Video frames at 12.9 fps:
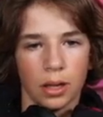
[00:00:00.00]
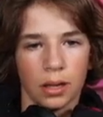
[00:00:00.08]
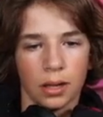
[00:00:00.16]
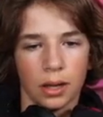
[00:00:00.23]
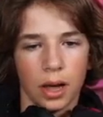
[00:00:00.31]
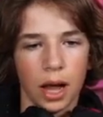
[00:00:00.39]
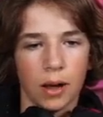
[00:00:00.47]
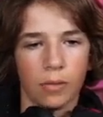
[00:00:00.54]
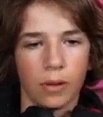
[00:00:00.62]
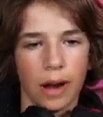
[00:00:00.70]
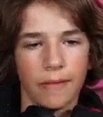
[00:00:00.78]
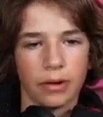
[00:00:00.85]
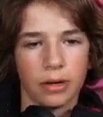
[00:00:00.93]
All right,
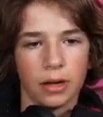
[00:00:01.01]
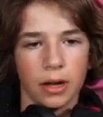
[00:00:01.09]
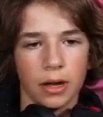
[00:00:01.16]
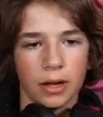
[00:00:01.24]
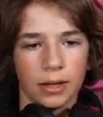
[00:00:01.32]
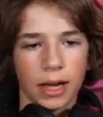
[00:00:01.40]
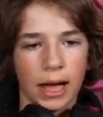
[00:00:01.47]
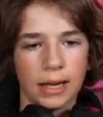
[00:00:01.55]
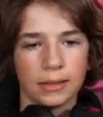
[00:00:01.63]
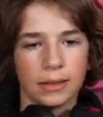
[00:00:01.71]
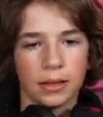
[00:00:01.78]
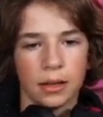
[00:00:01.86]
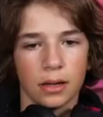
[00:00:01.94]
whatever. Guys,
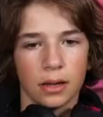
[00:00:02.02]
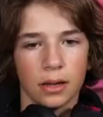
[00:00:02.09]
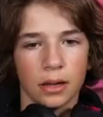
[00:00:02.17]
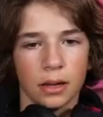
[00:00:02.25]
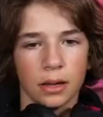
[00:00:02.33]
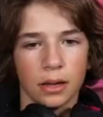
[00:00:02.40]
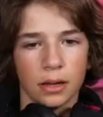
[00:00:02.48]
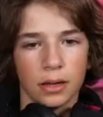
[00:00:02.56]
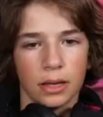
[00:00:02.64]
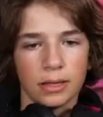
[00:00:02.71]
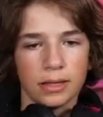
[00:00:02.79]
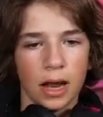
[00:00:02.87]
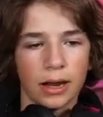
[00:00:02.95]

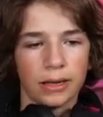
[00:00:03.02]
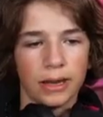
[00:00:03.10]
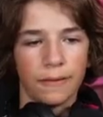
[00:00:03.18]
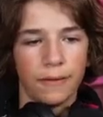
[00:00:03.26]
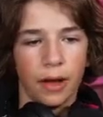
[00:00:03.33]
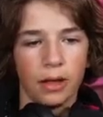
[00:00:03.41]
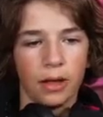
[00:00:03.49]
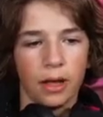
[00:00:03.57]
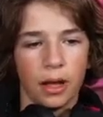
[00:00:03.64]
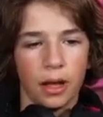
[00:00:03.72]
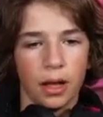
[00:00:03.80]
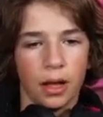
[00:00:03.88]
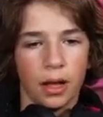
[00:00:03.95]
he's not a default.
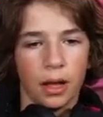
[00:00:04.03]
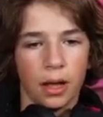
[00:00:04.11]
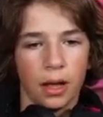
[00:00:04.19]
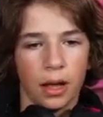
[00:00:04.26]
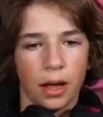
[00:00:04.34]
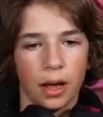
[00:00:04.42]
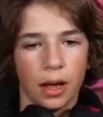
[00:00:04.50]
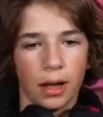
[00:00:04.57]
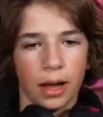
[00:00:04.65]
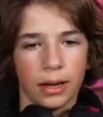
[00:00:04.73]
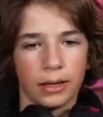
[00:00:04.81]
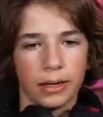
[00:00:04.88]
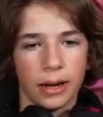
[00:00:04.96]
I
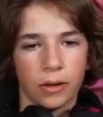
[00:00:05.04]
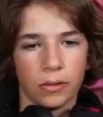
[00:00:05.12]
need out.